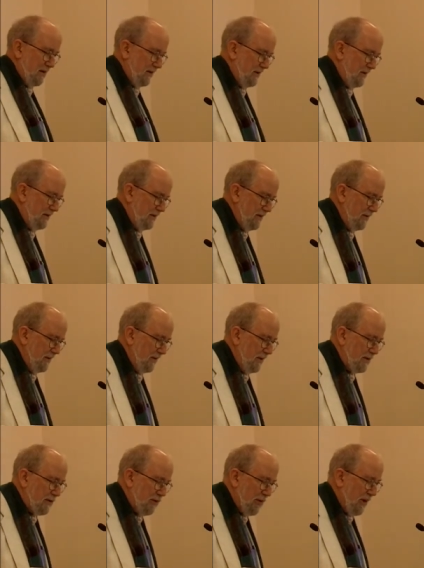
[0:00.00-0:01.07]
on it,
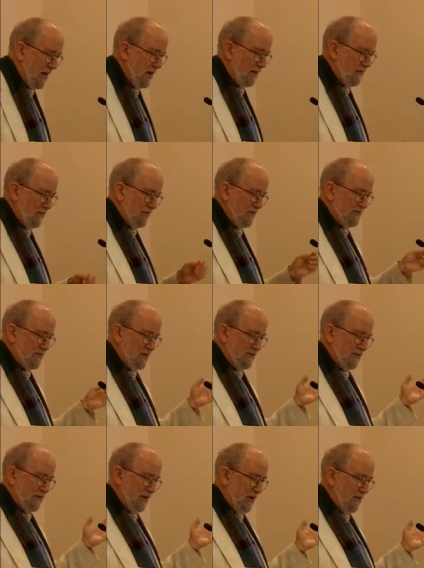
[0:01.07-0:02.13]
acquire for the
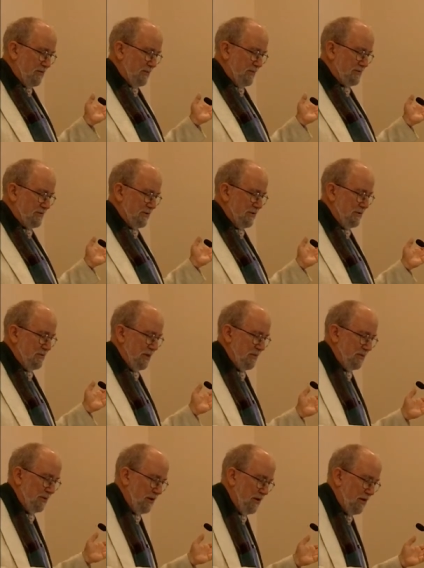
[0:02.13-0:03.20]
several governments to whom they
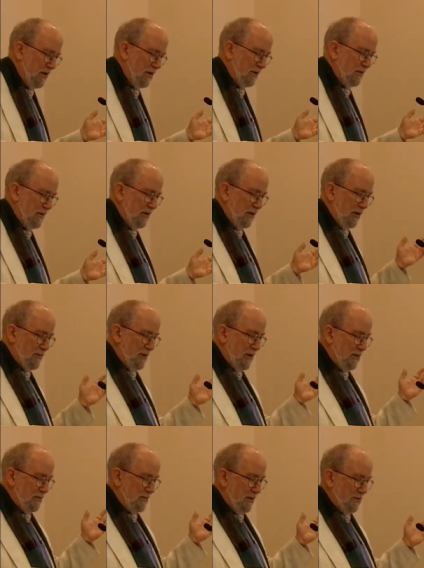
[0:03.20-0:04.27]
belonged or by
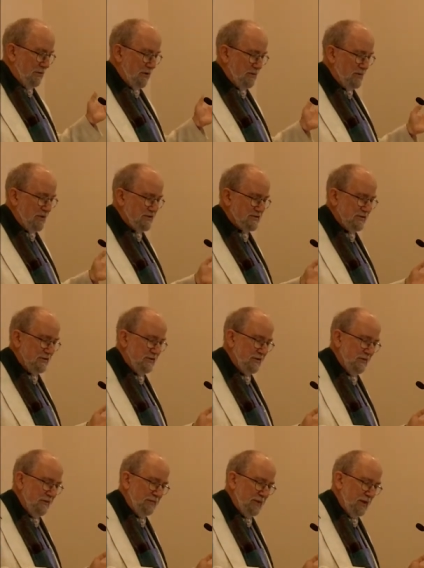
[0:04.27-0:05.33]
whom they were commissioned
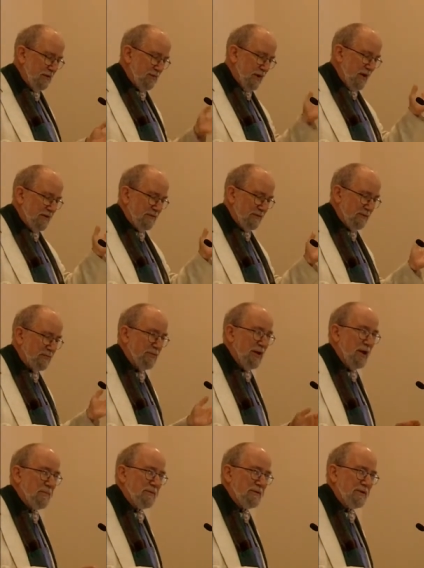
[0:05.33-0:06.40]
a rightful
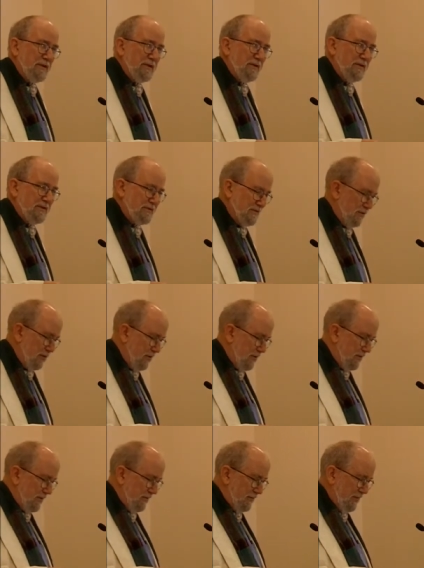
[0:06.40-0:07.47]
property in the
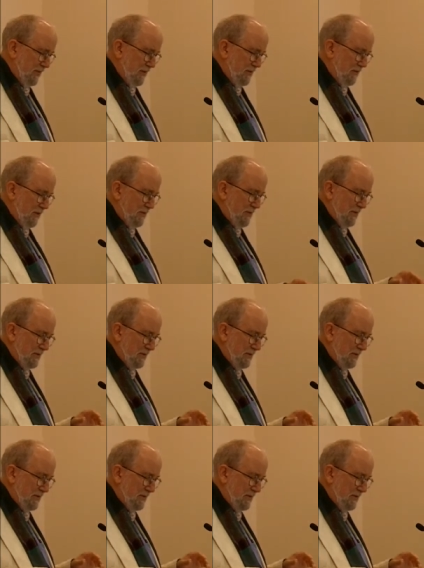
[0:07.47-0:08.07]
soil, from the